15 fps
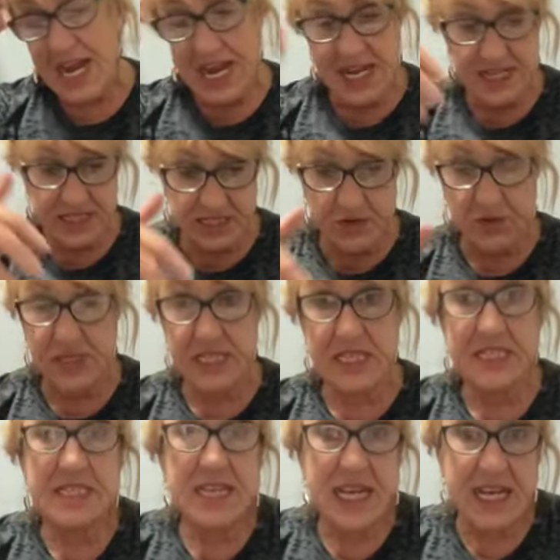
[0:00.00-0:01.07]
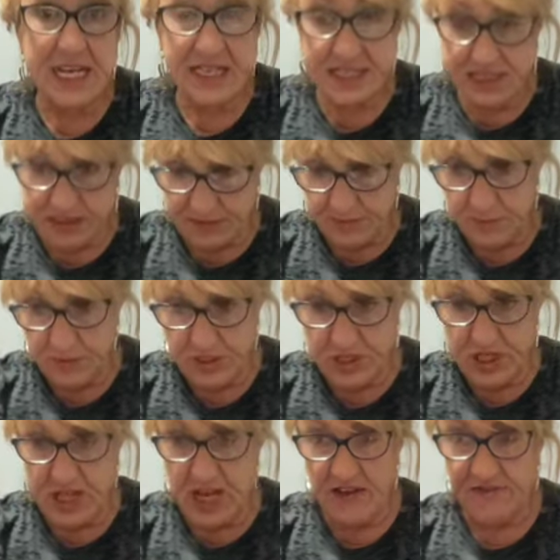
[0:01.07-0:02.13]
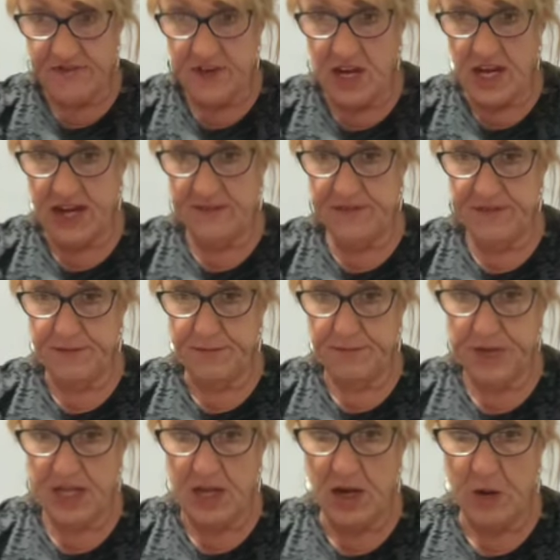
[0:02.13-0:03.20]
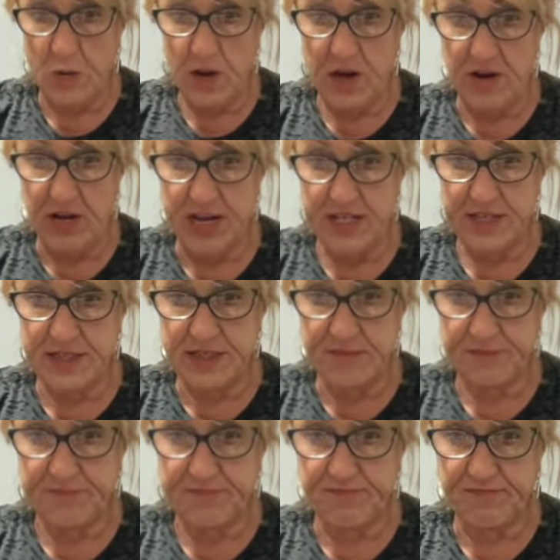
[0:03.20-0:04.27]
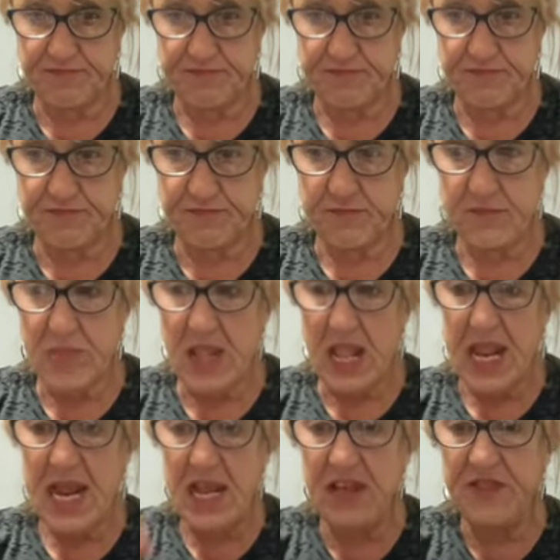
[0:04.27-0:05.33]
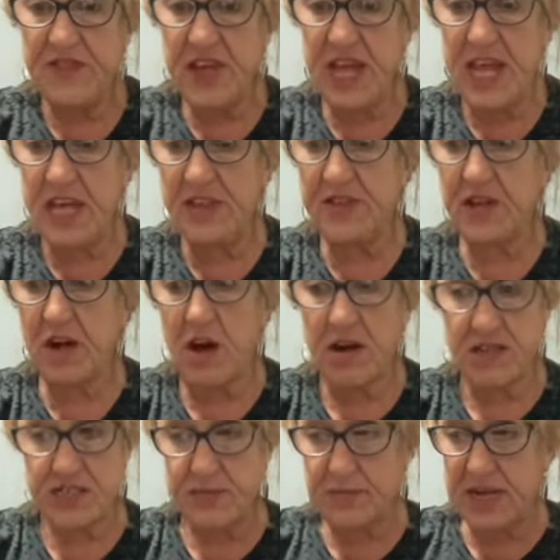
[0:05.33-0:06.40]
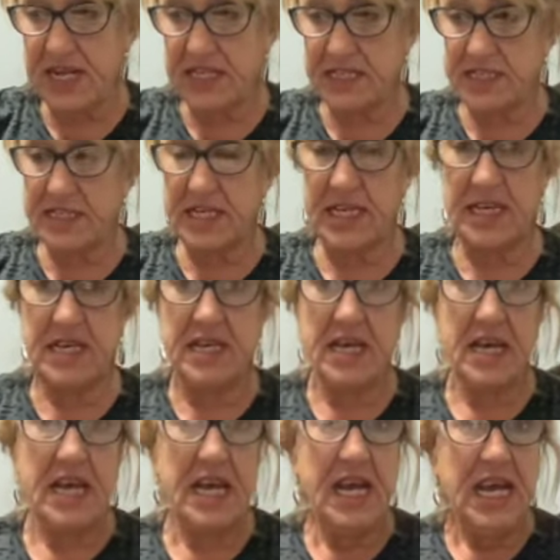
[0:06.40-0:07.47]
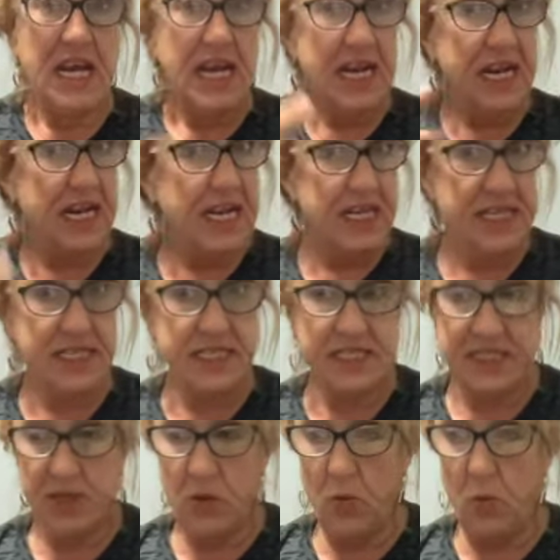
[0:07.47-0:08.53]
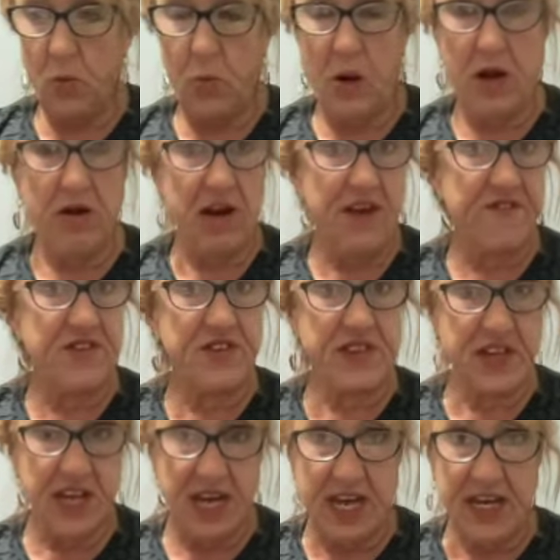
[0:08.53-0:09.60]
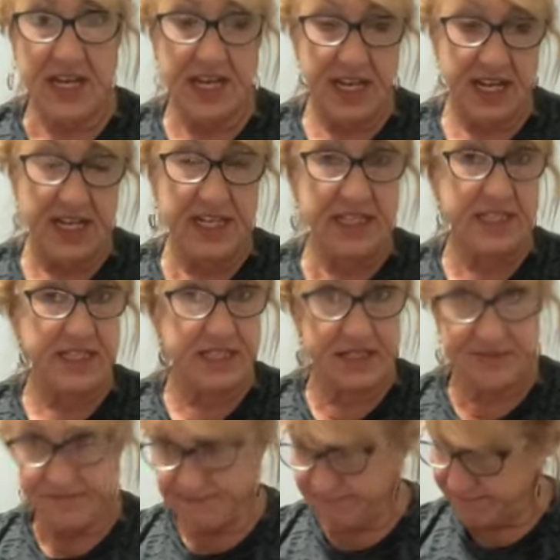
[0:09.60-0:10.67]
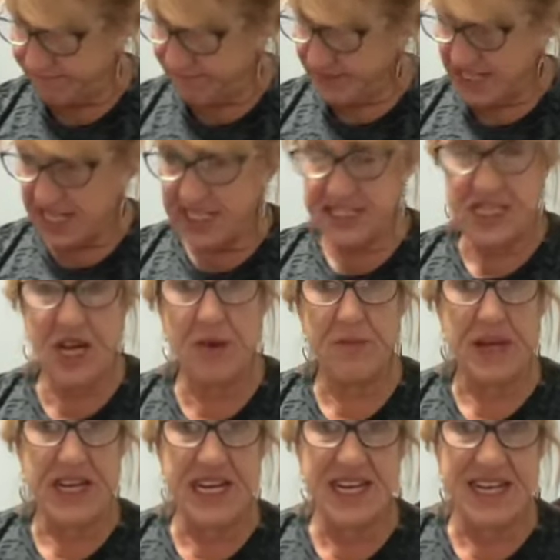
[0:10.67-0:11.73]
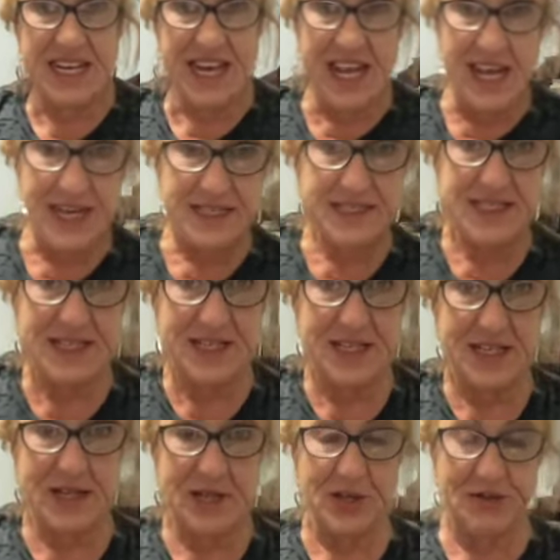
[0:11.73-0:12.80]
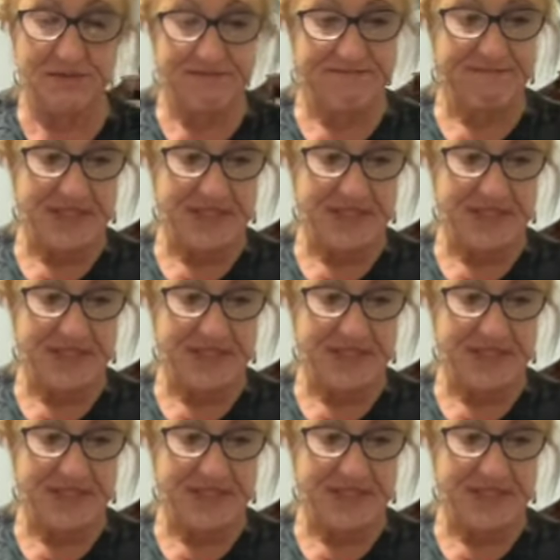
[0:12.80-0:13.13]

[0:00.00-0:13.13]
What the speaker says: And so in this case, you got five, Aquarius. And then the cartomancy is wherever the cut is, that's how many you get, you know?